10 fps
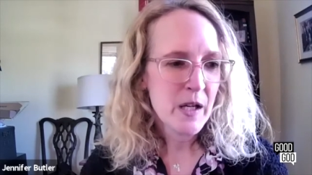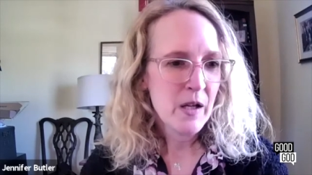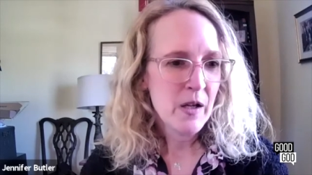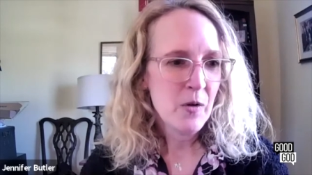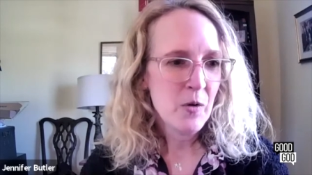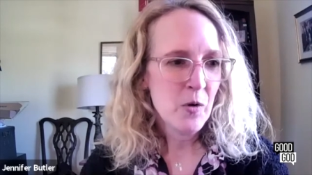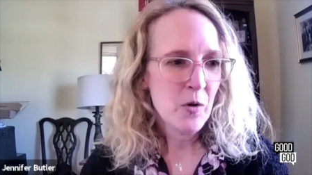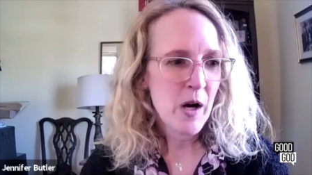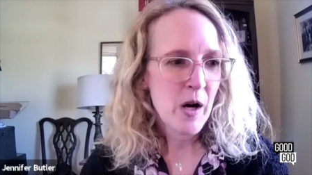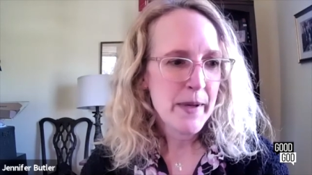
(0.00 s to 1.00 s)
who grew
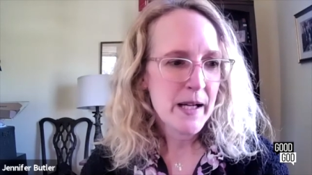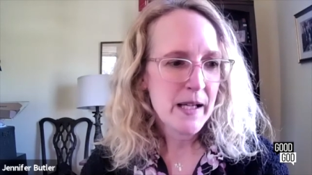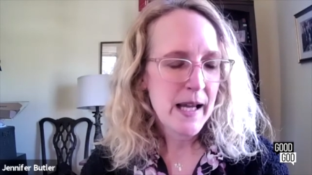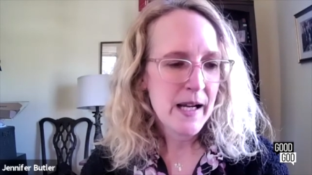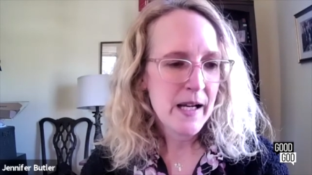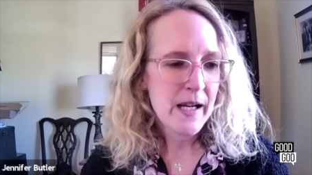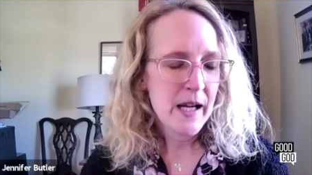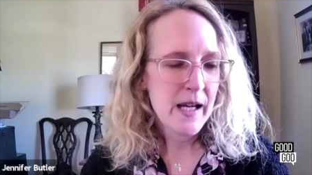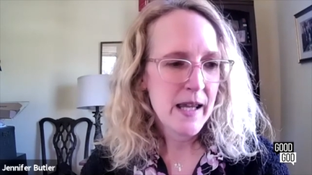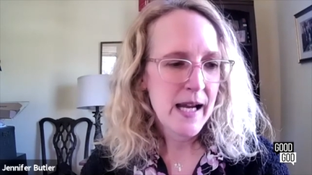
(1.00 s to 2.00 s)
up in Atlanta
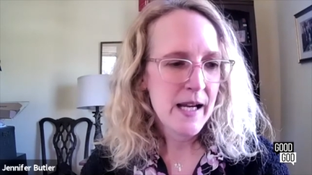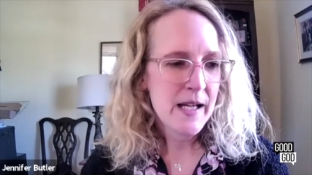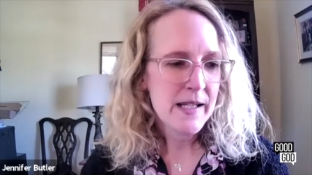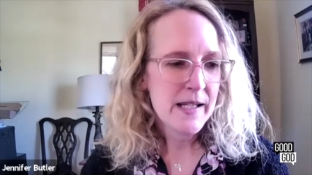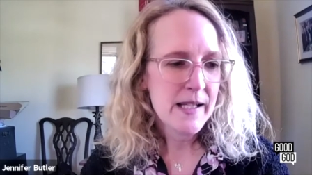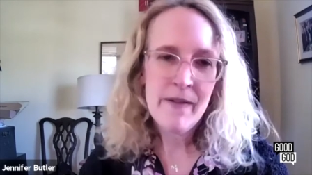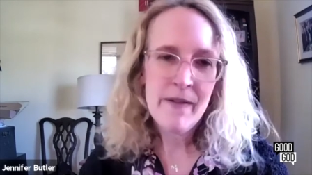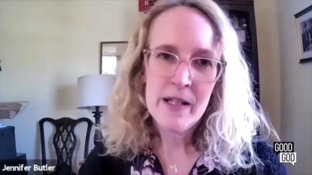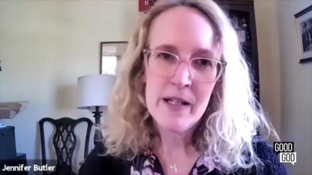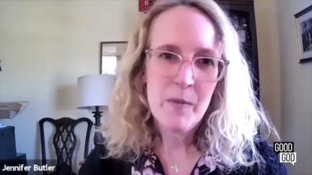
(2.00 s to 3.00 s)
in the 80s, I've had
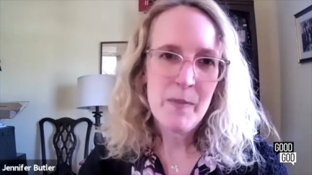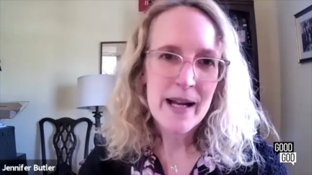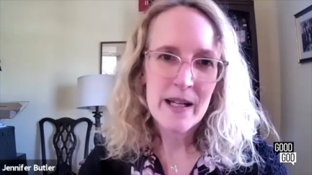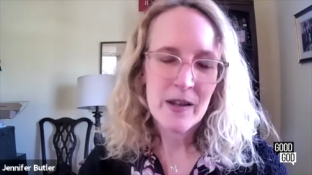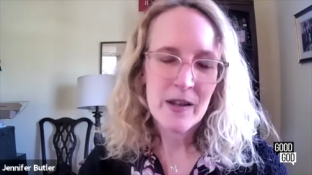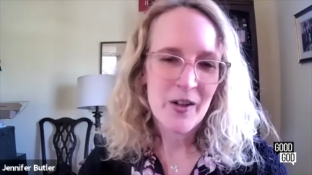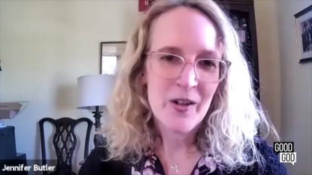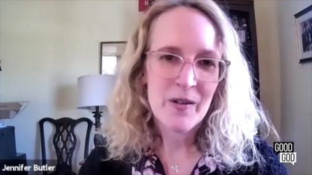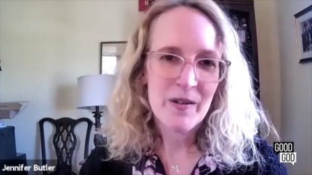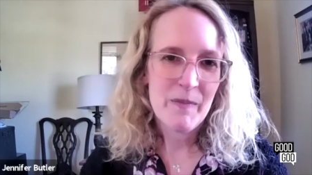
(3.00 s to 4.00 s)
to go back and
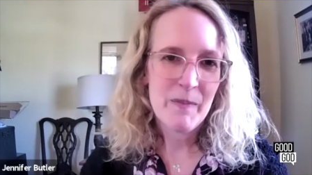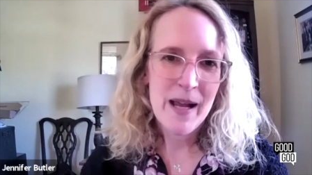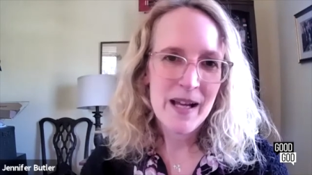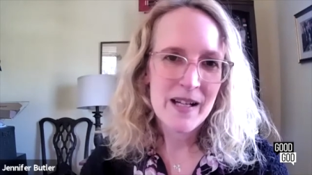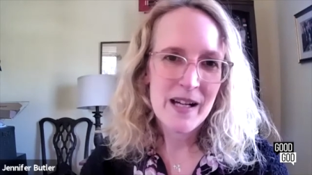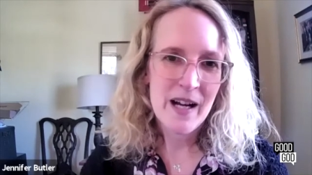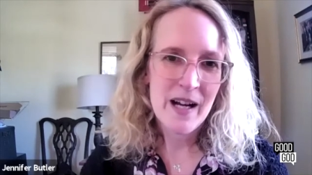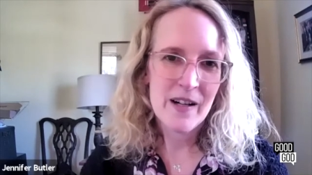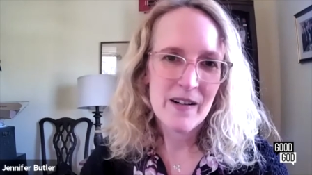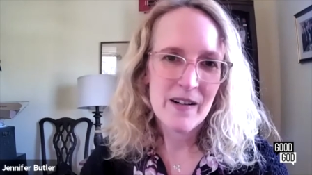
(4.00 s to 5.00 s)
learn my
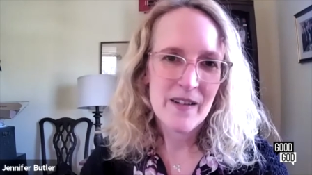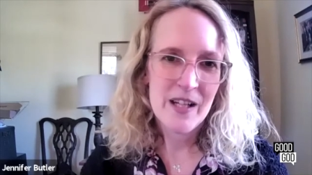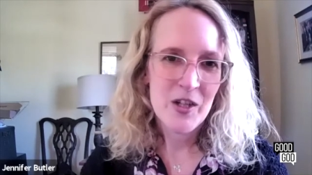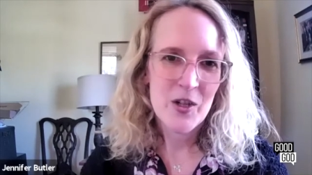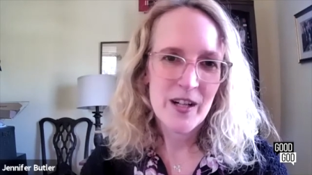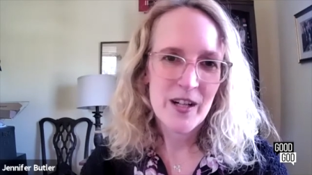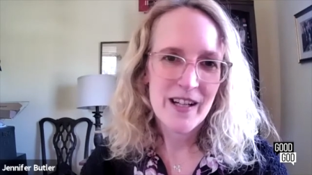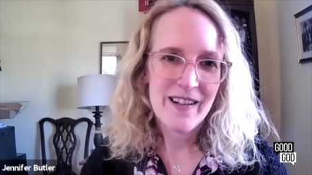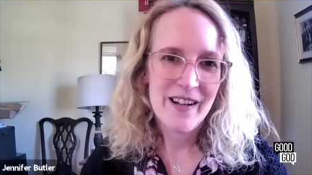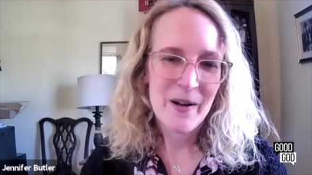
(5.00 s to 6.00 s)
entire
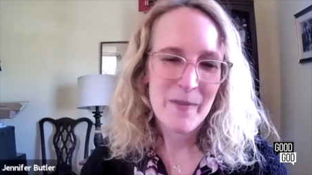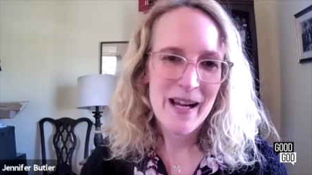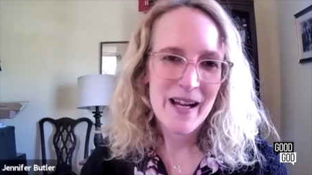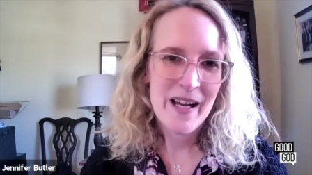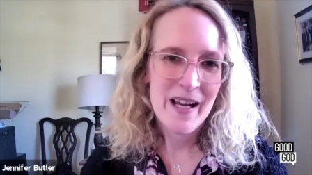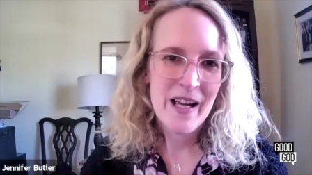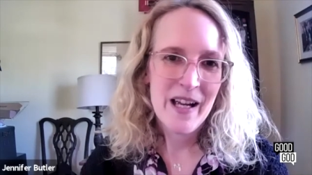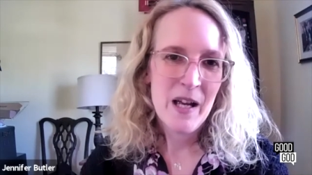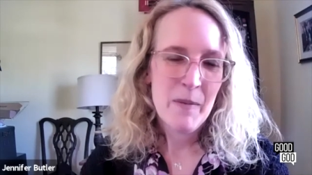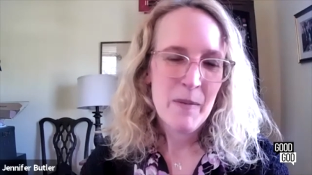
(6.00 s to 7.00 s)
history. You know, my
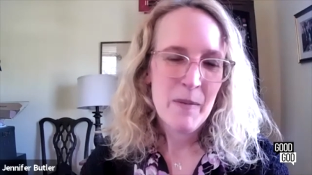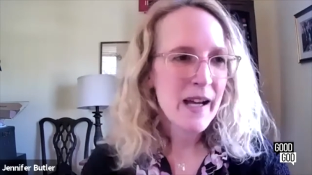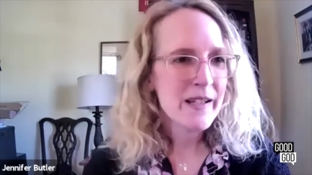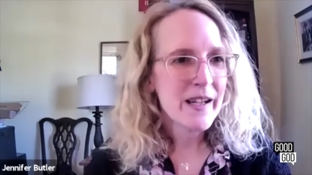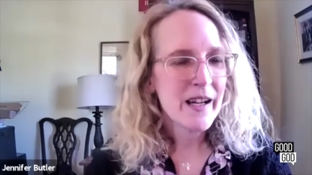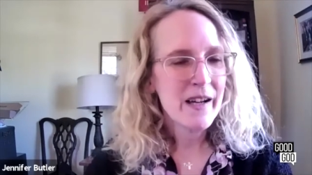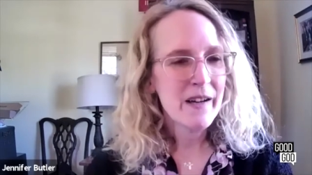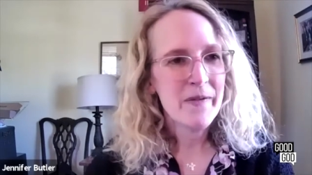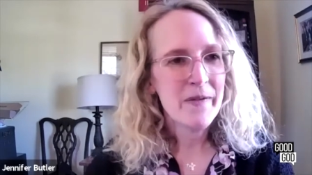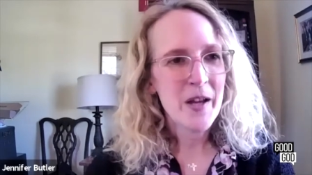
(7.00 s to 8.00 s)
Aunt
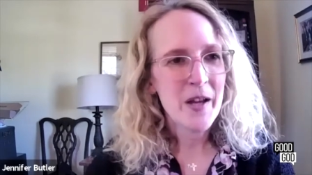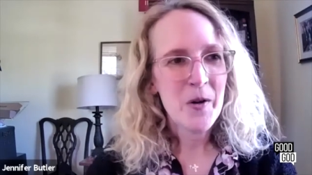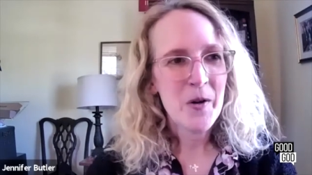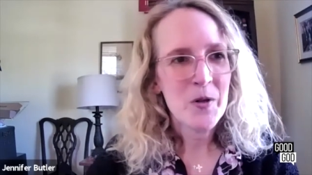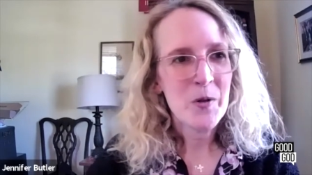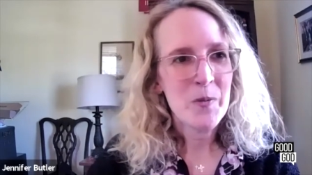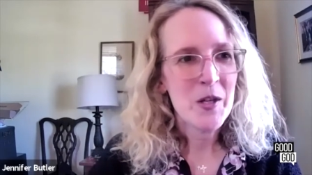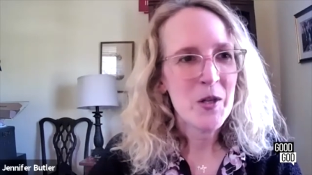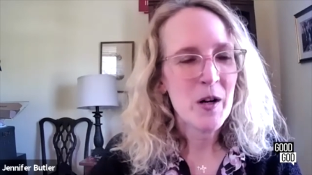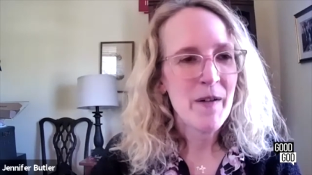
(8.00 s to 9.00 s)
Flo told me the
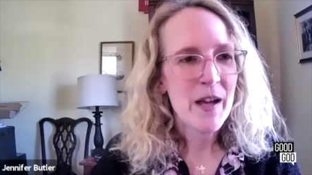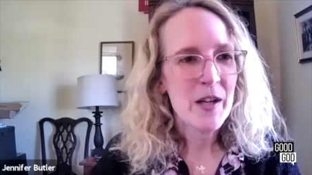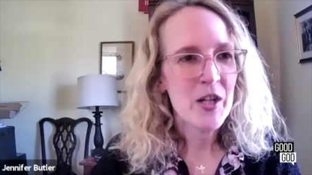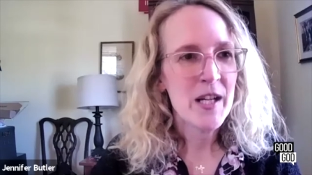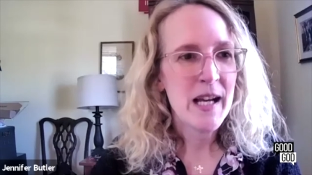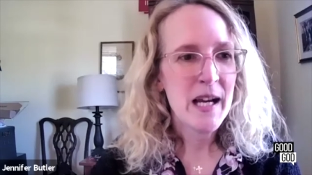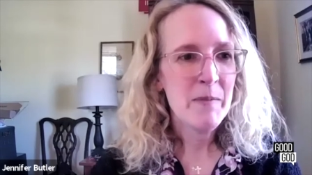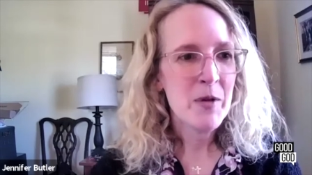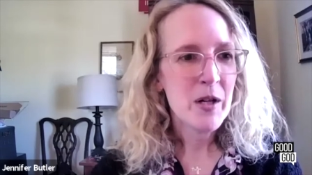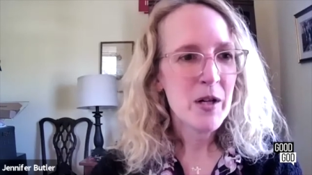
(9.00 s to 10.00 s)
story of how she
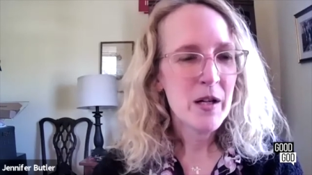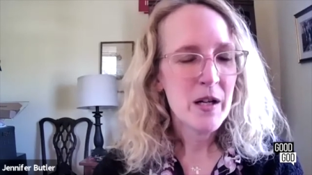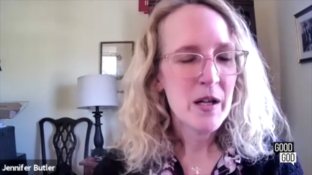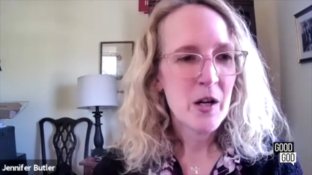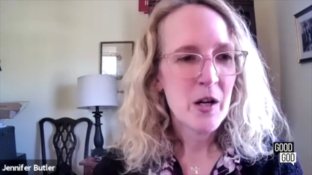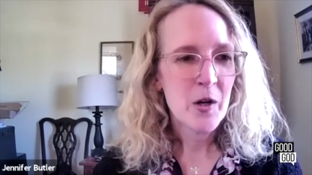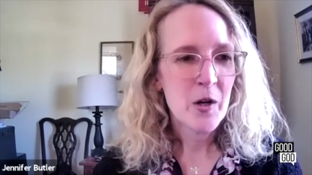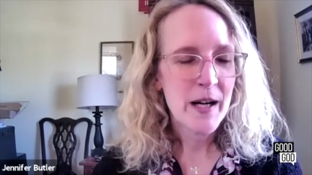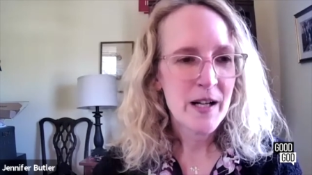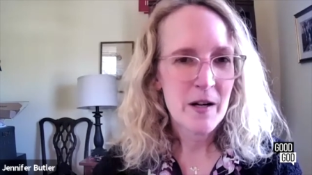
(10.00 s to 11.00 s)
named her
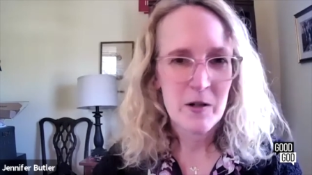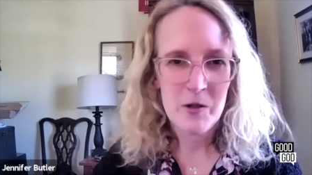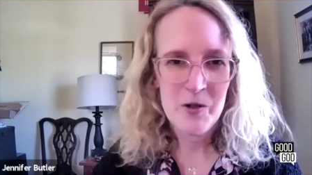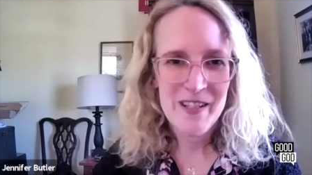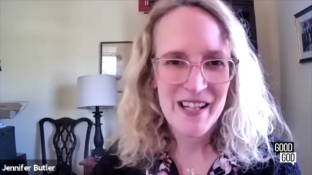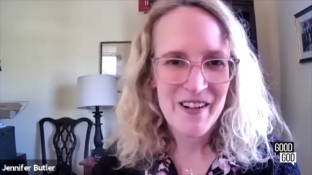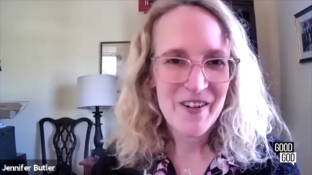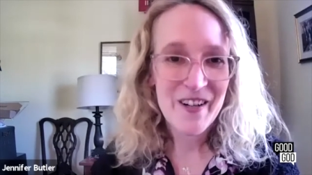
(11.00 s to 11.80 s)
granddaughter Lucy, or